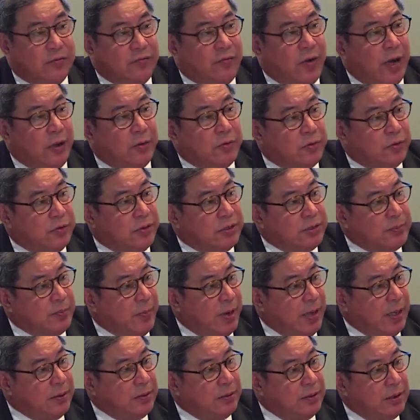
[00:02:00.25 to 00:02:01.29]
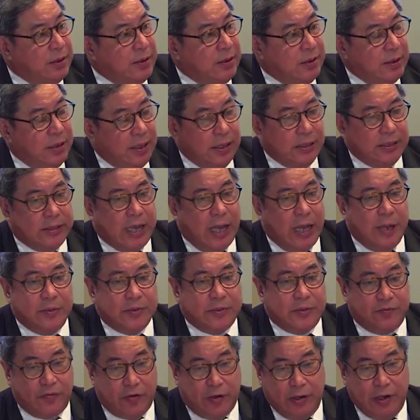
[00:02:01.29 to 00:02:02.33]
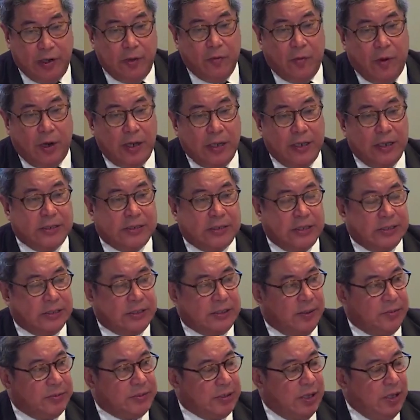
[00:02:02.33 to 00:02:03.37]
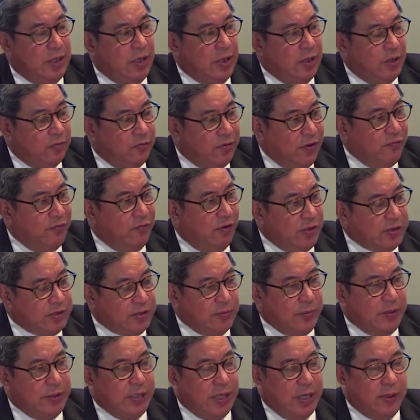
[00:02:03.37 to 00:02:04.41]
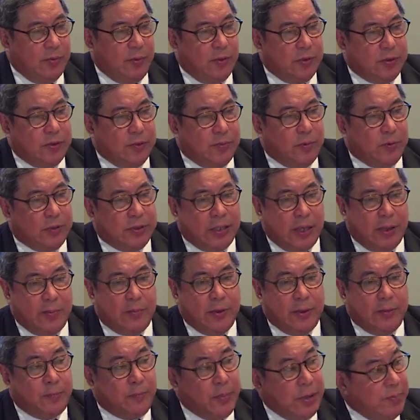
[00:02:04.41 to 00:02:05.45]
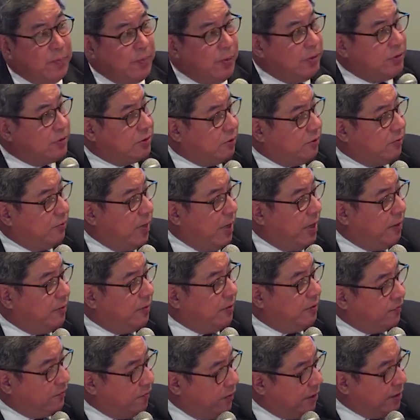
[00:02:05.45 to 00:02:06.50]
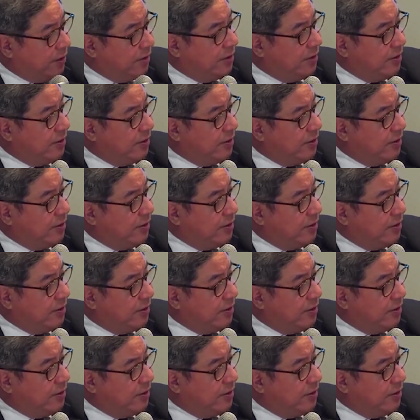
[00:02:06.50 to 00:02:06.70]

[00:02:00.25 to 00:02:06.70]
how to respond in times of early warning systems. We've also been able to put up a People Survival Fund,